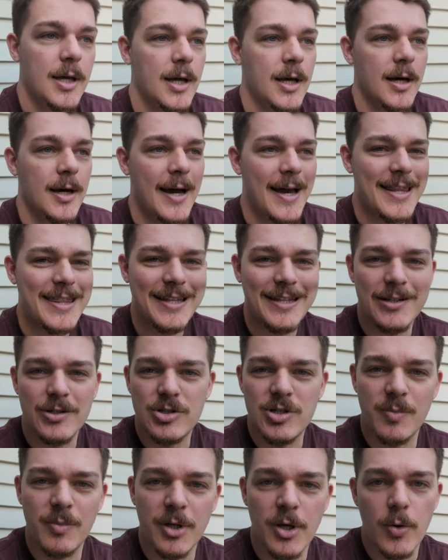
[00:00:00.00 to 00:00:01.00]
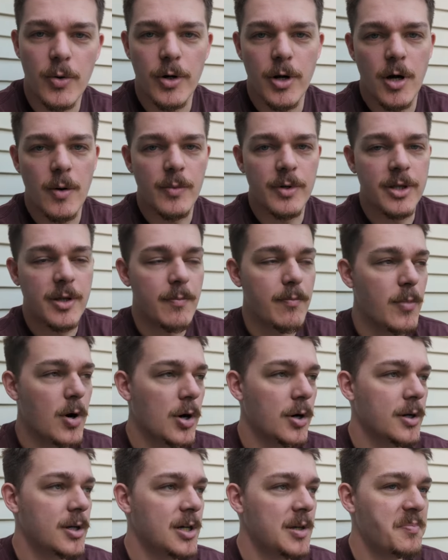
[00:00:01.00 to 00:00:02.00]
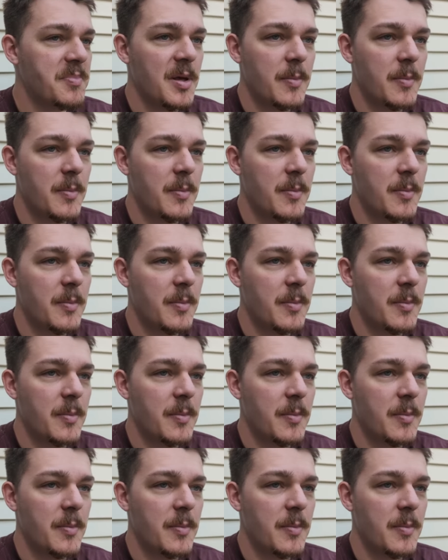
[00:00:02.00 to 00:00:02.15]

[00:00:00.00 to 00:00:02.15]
uh, I think there's something going on with the market,